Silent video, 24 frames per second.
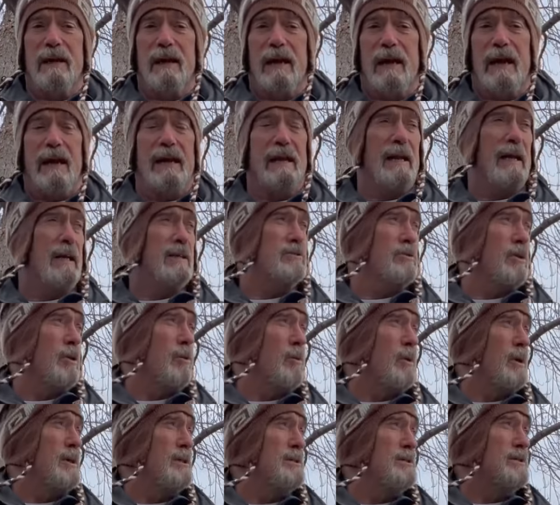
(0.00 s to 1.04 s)
And as
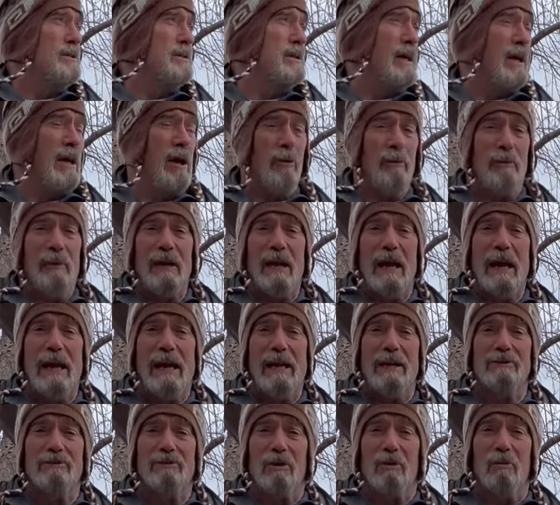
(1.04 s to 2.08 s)
always, helping
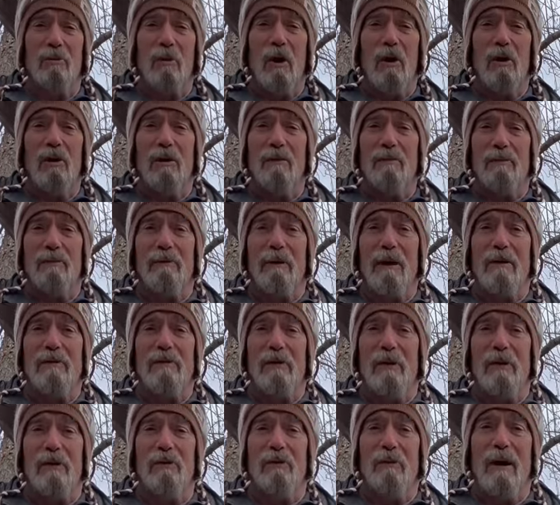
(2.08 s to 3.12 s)
hands are welcome around
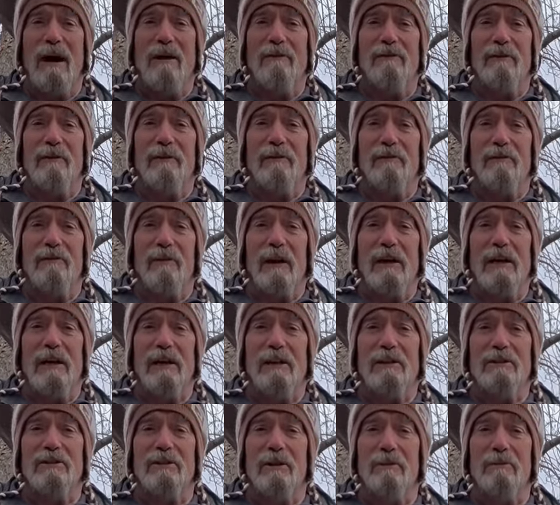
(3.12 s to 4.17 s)
the Hrafn
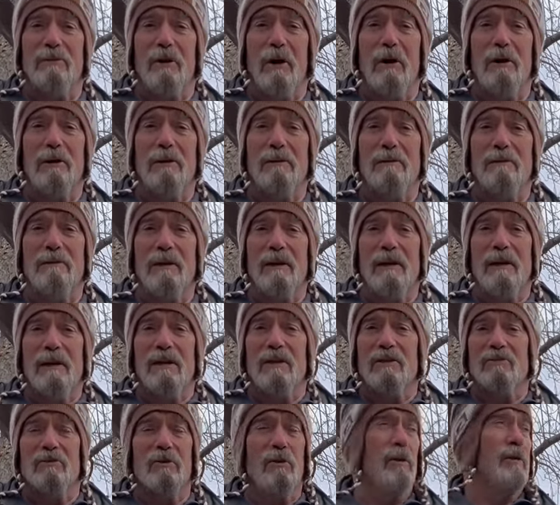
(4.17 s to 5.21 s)
Viking Shipyard.
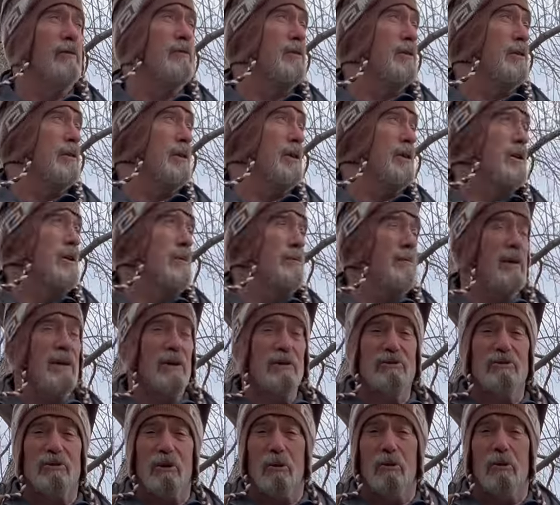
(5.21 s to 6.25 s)
So if you're in the
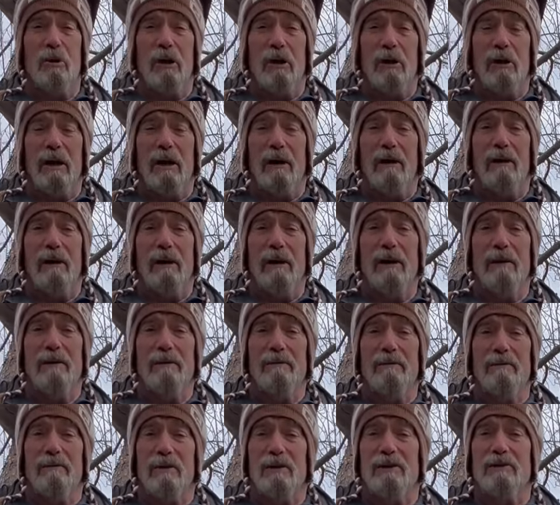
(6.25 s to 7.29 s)
Minnesota area,
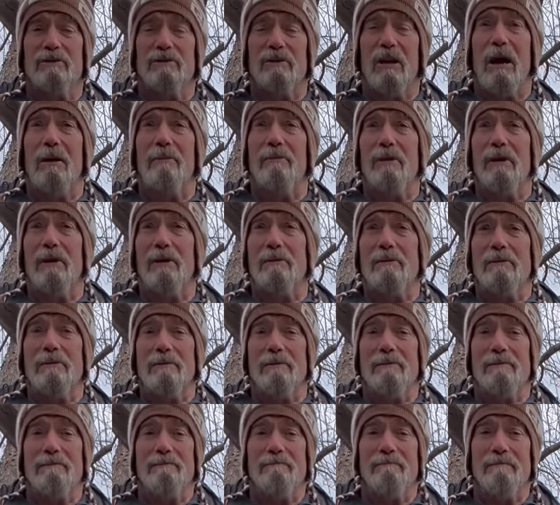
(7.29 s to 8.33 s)
please stop in.
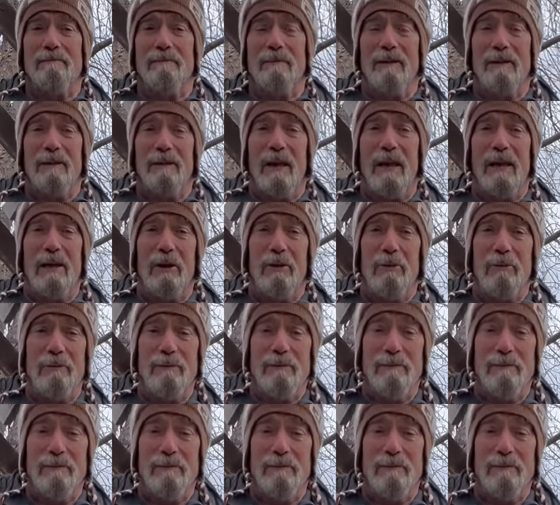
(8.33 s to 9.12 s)
Thank you.